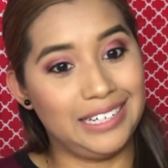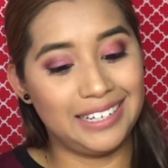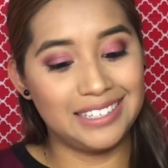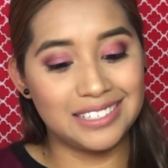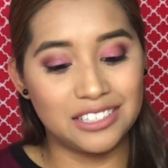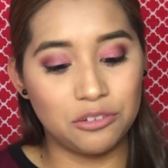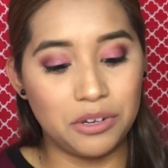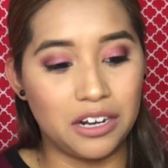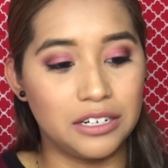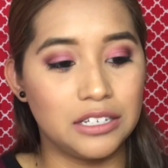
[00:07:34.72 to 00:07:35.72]
nice, to
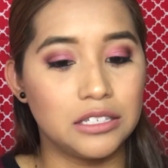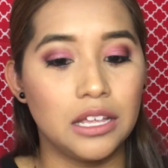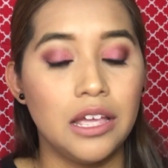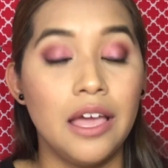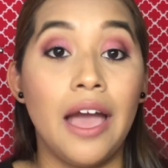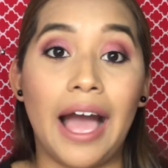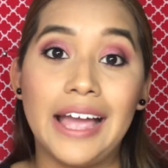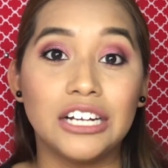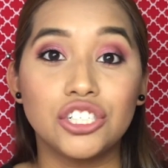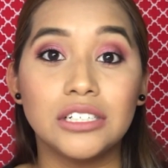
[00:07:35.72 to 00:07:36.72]
be honest. I
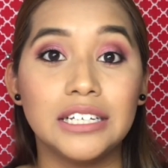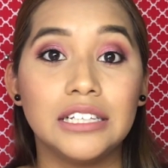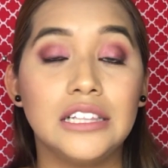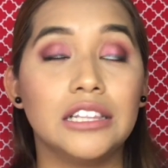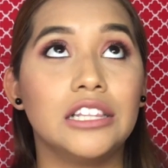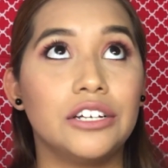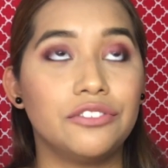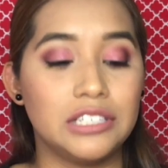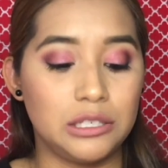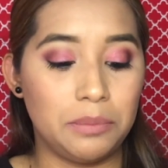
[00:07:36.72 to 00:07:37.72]
actually
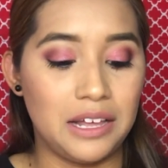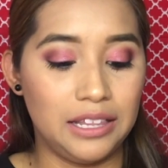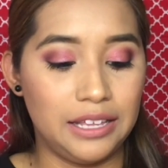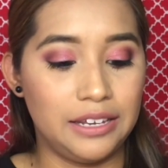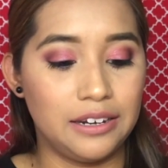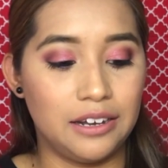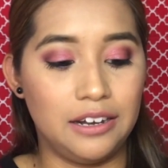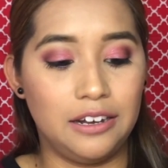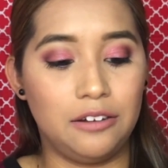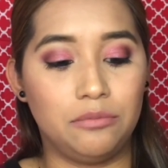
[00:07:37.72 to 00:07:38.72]
love this palette,
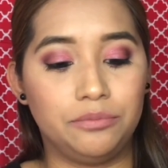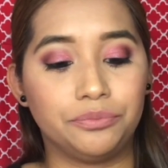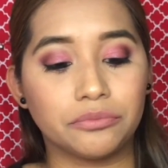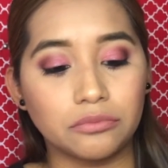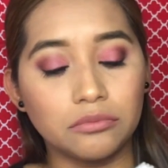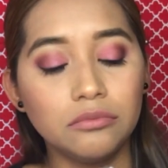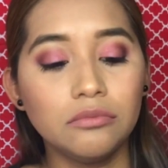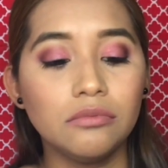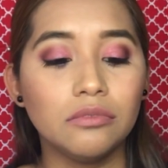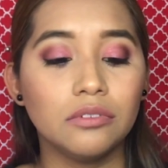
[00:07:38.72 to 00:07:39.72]
and
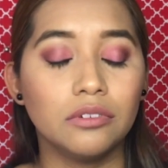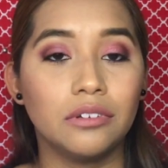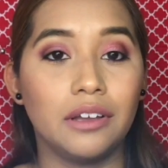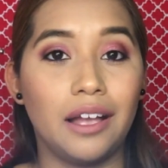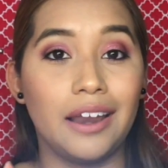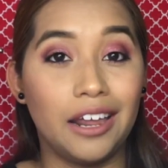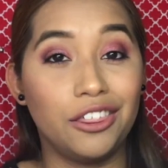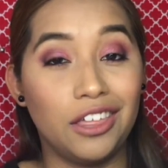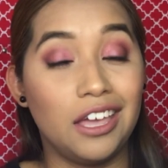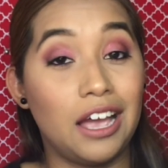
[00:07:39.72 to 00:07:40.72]
I
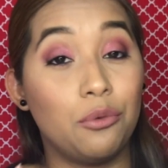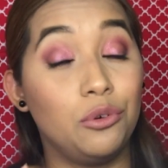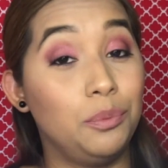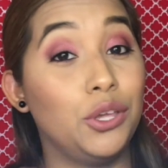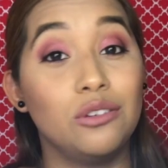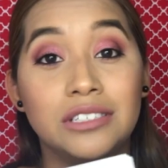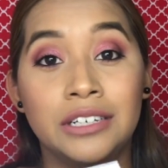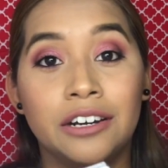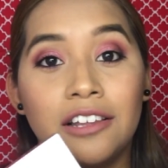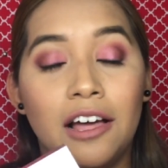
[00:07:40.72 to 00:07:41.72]
think I will be
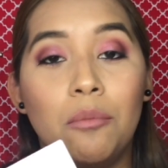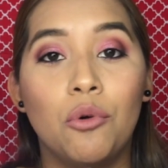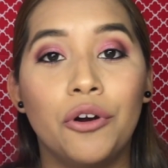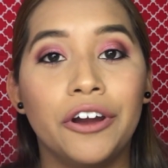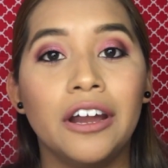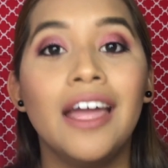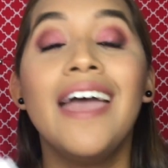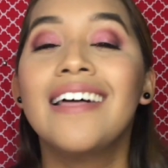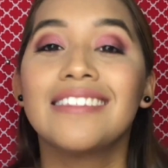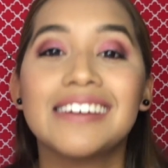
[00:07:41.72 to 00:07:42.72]
using it a lot more.
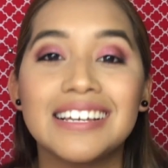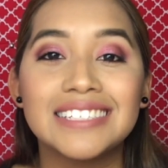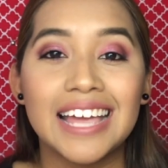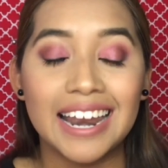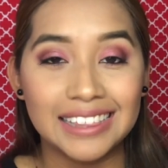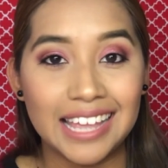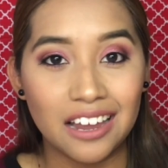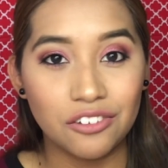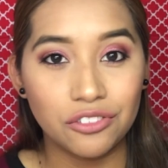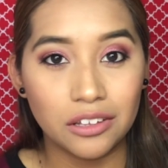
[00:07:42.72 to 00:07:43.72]
Like I said, at the
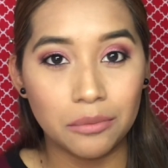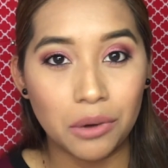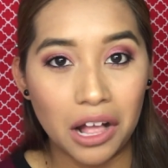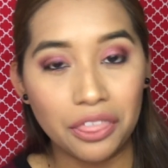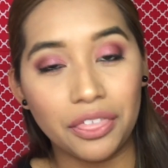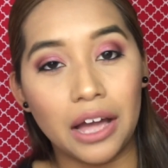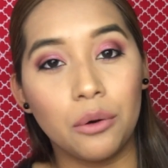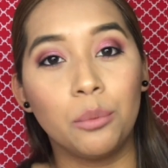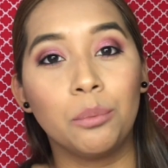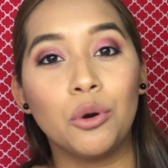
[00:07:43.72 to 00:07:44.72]
end of the month,
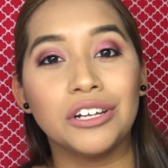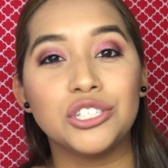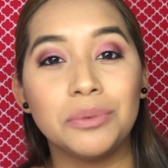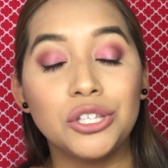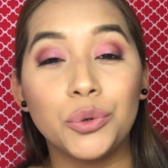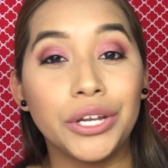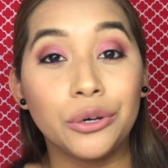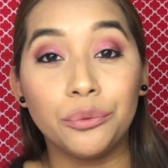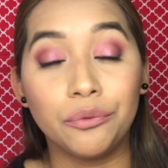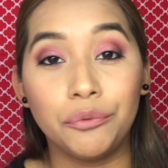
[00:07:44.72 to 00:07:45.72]
I'm going to be
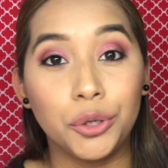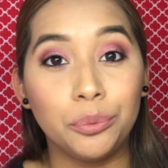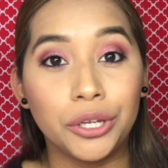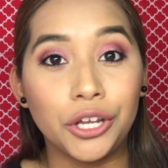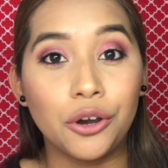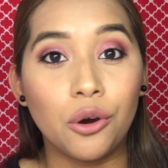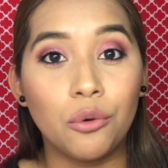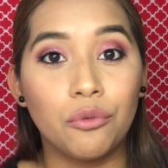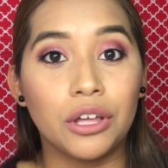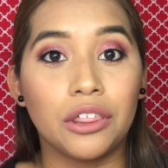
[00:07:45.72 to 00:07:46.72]
doing a review
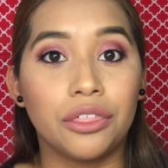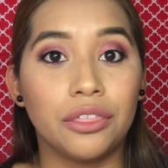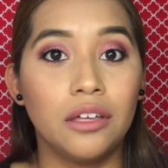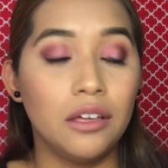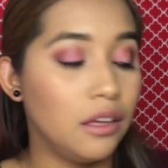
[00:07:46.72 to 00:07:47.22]
video with